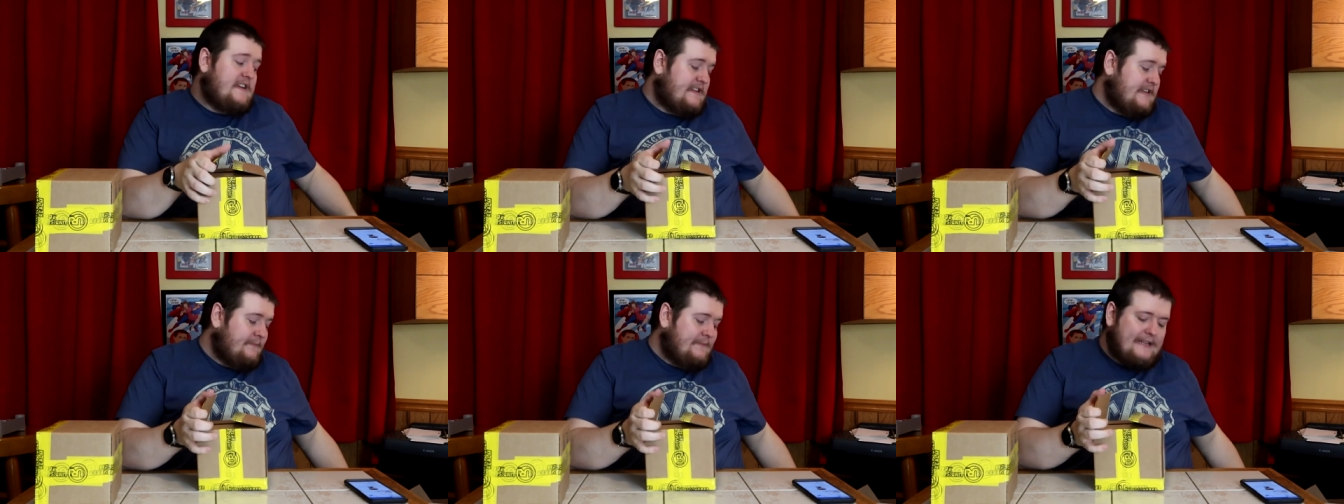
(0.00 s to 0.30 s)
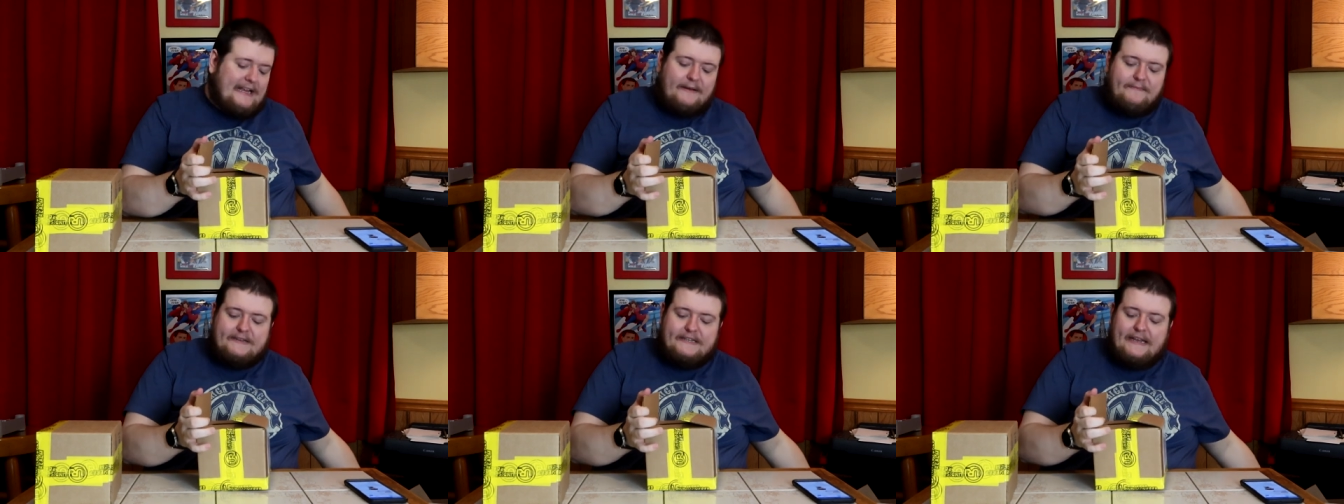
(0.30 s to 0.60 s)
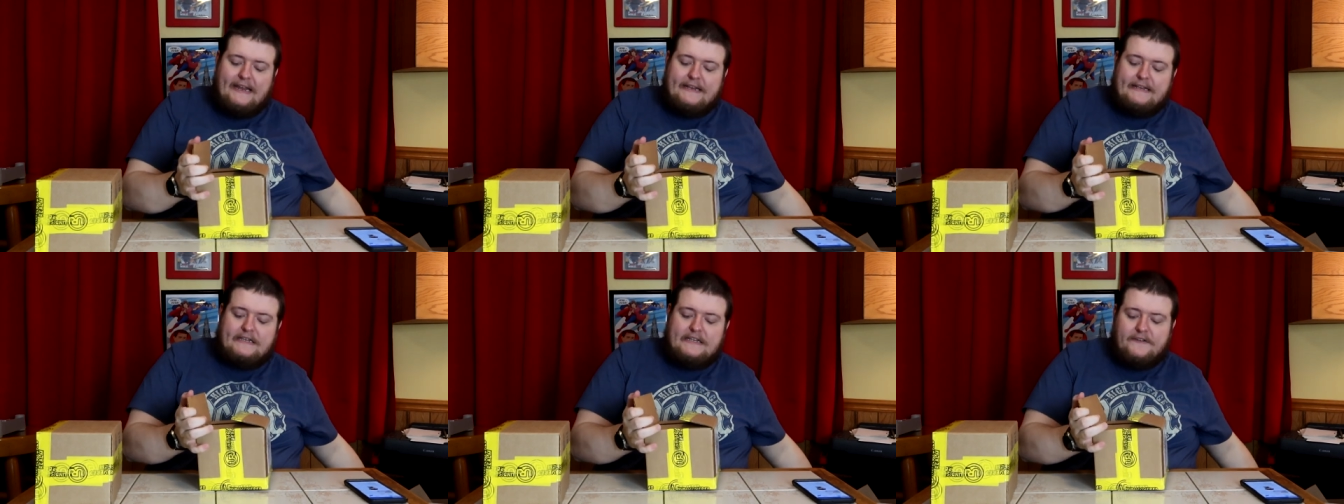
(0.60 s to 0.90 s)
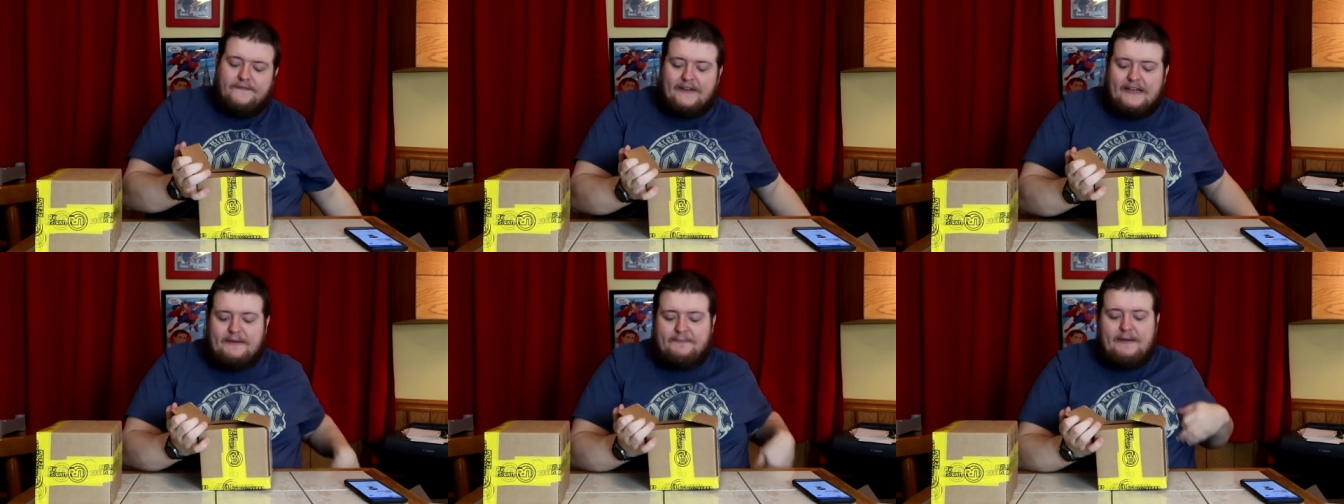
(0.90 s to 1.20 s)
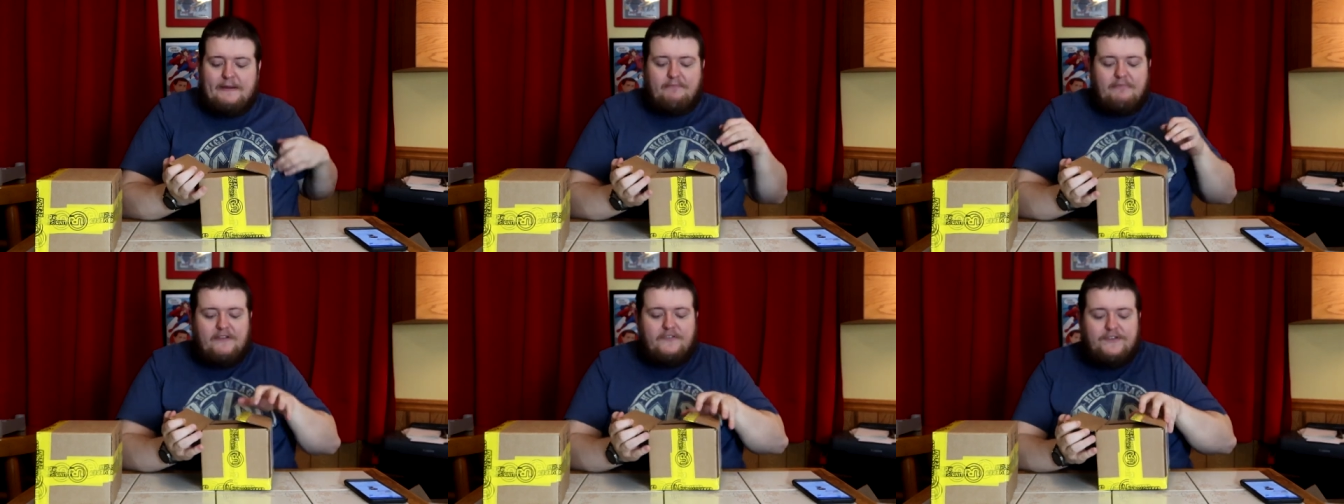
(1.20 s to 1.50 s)
Sometimes signed stuff has
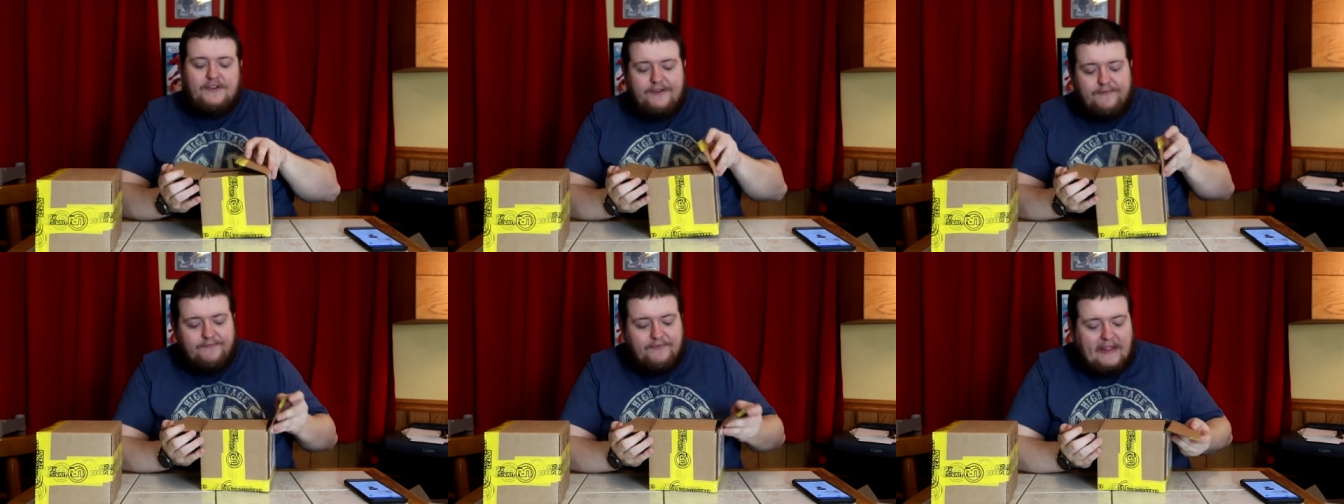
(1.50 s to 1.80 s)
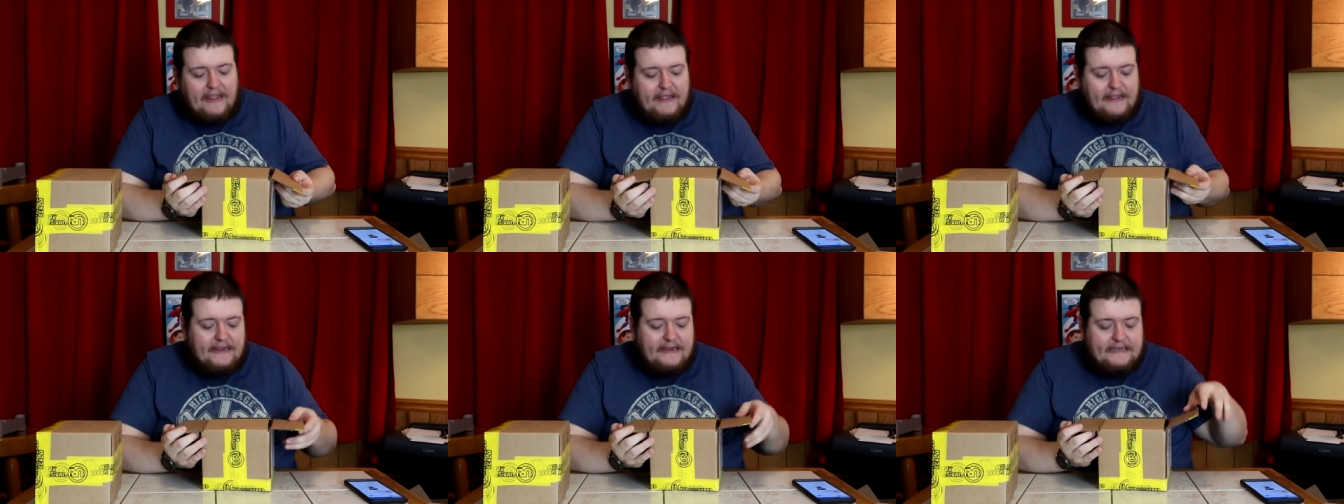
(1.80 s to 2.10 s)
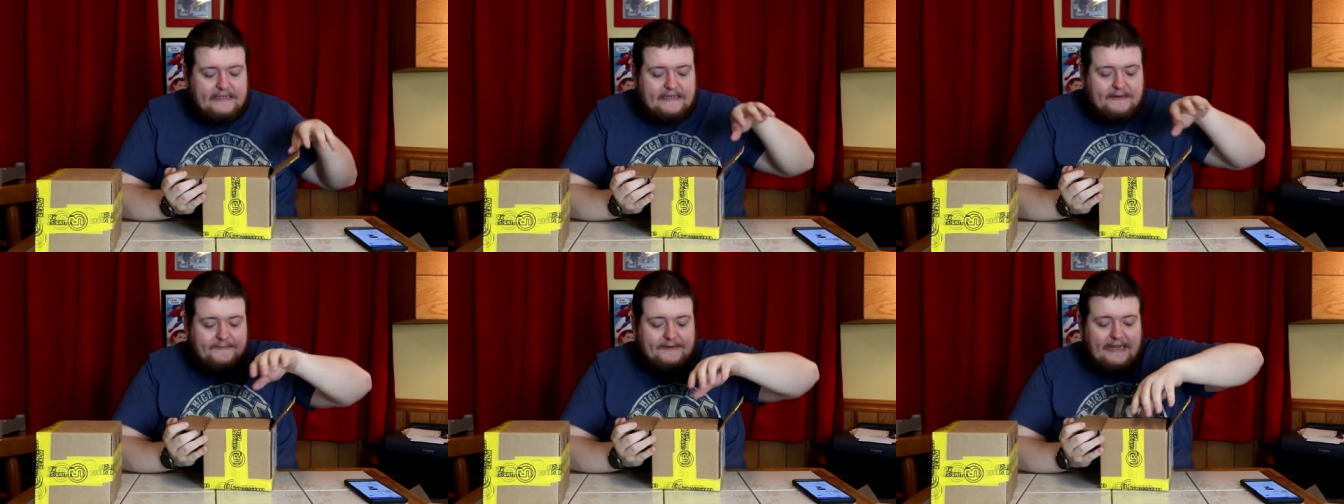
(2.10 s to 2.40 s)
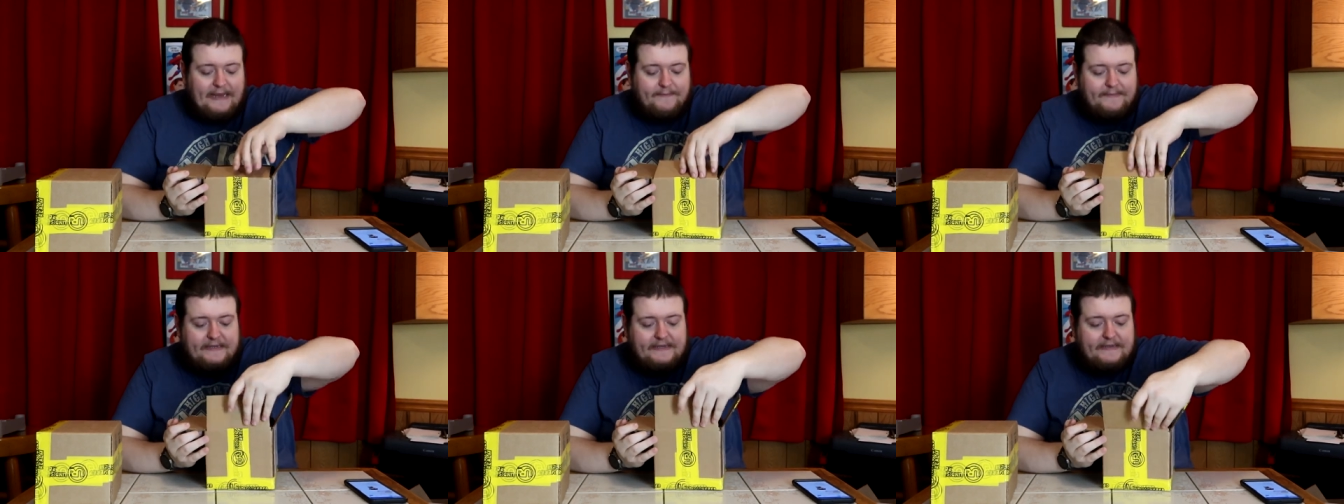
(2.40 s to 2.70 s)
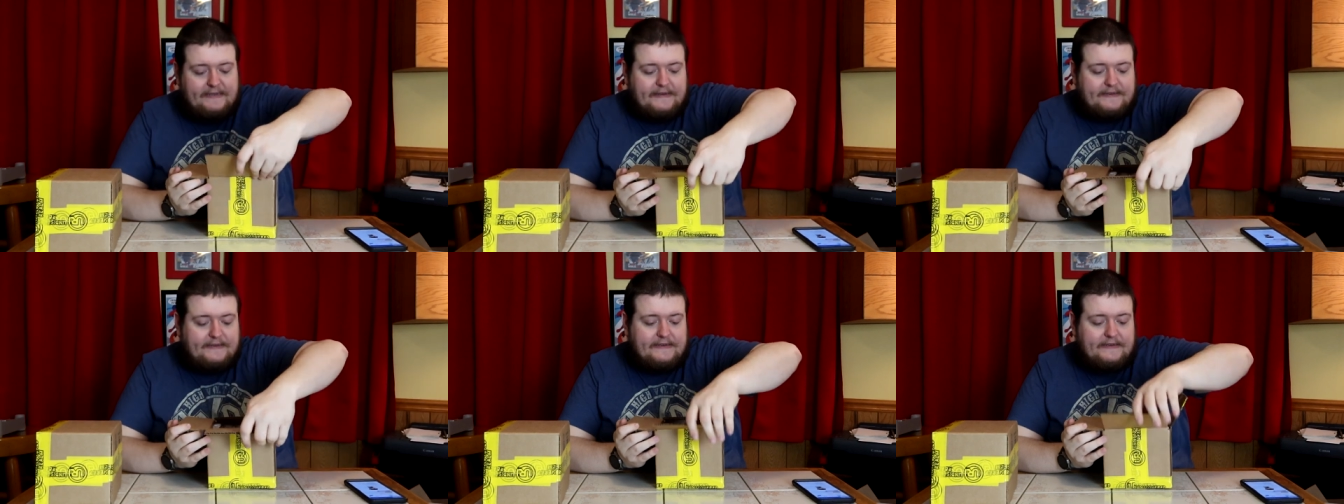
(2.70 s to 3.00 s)
PPG, sometimes it
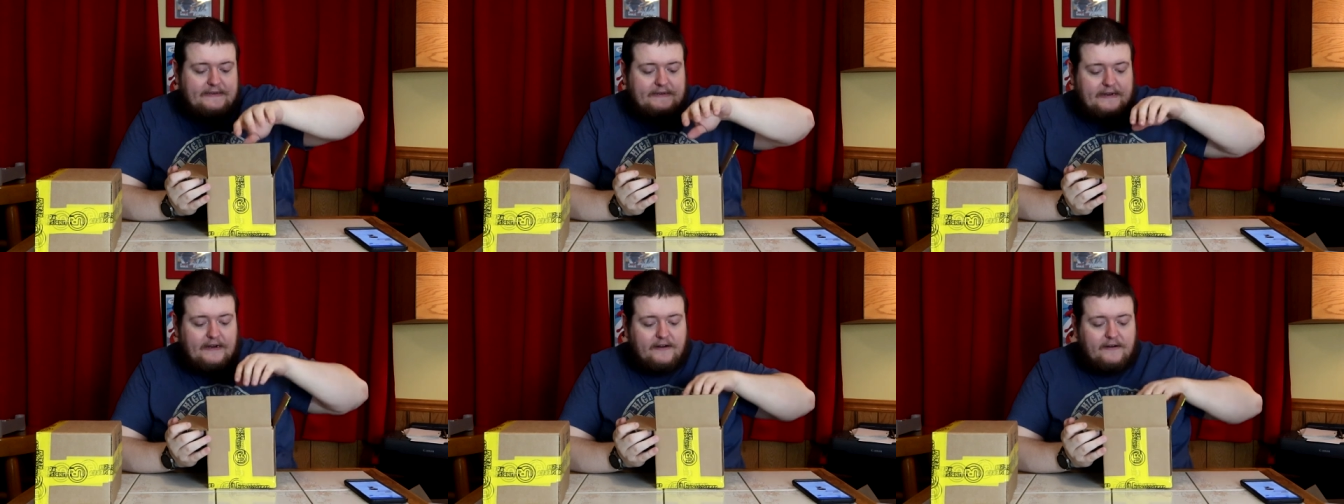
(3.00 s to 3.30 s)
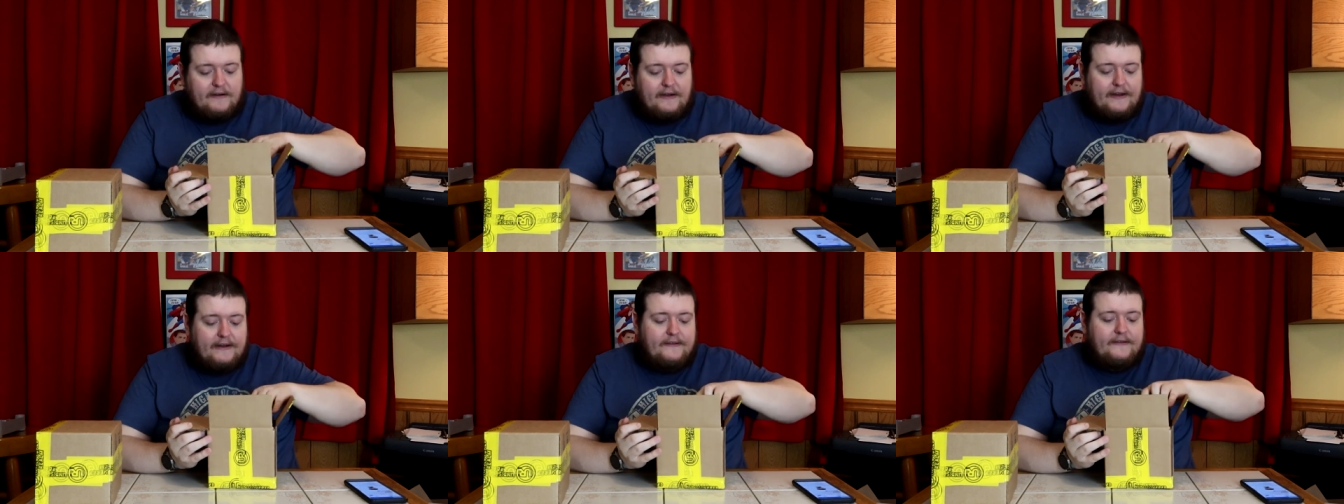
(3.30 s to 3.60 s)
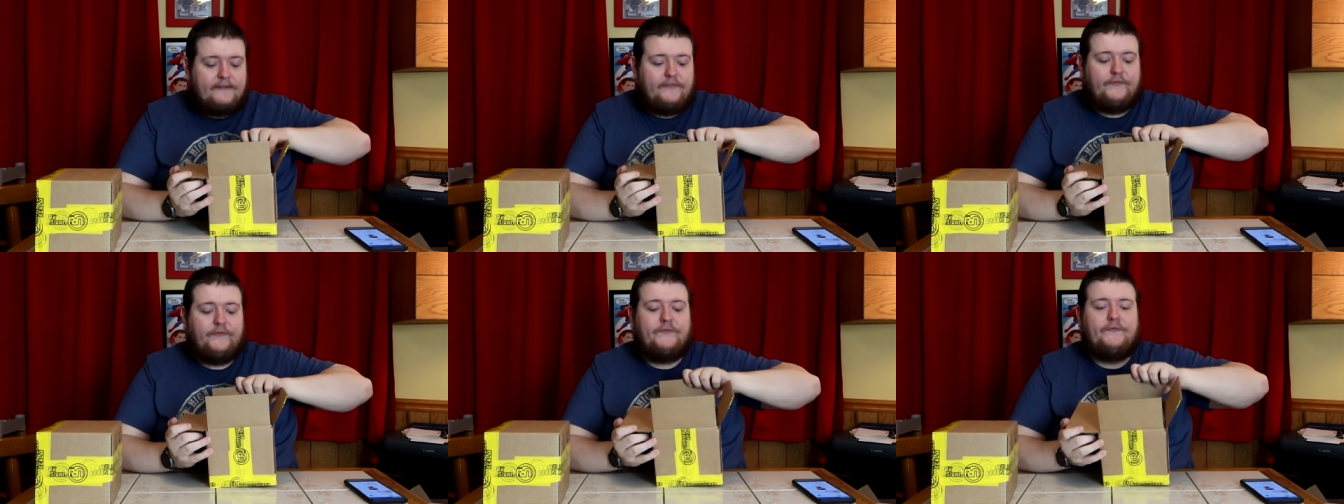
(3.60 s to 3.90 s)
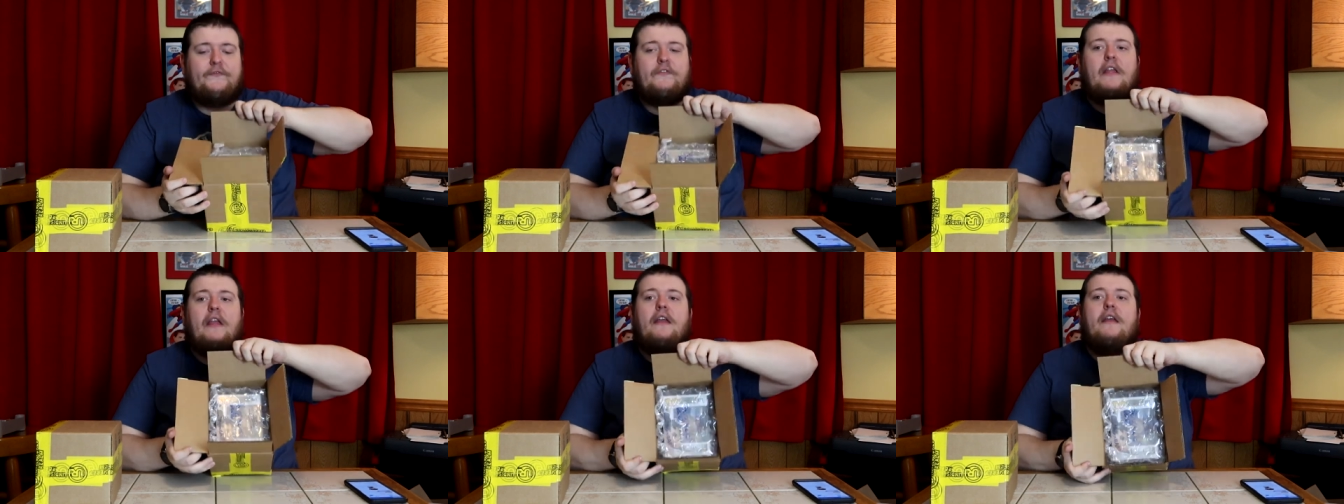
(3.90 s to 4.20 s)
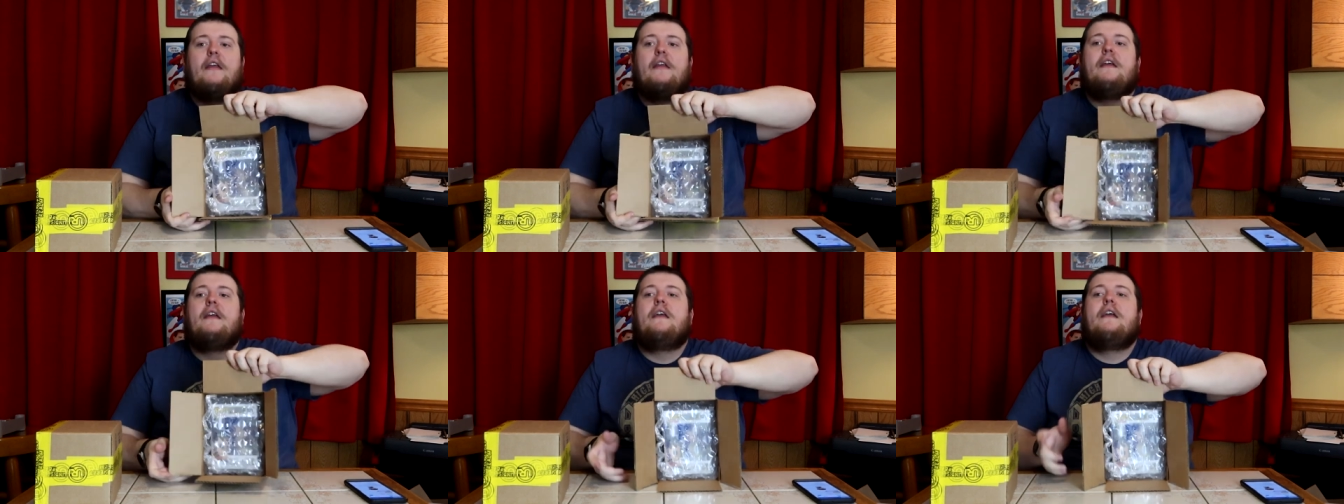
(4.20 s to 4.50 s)
doesn't. All
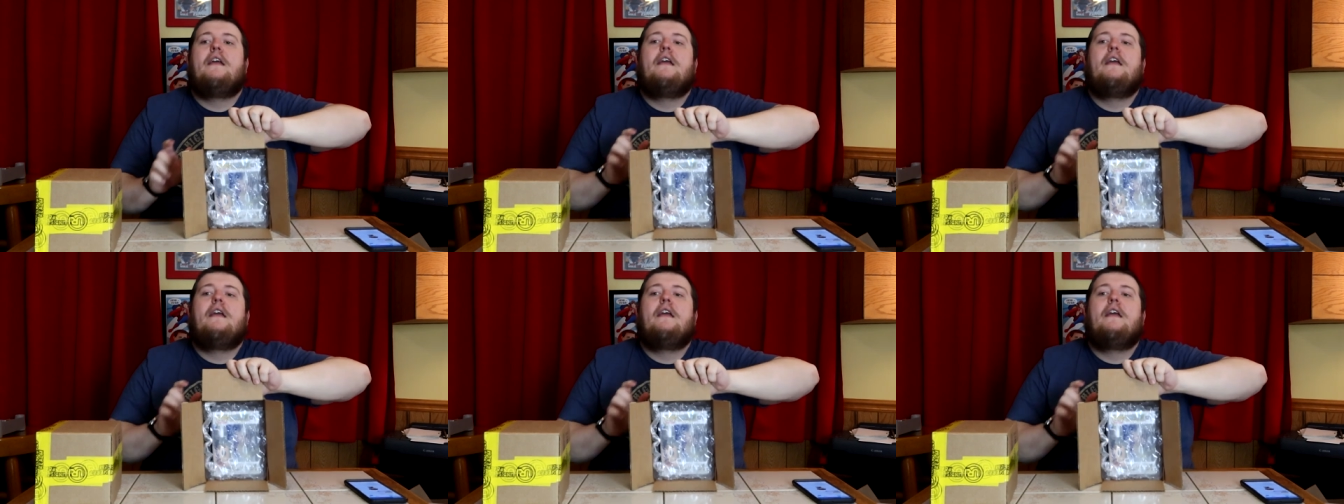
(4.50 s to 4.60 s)
right.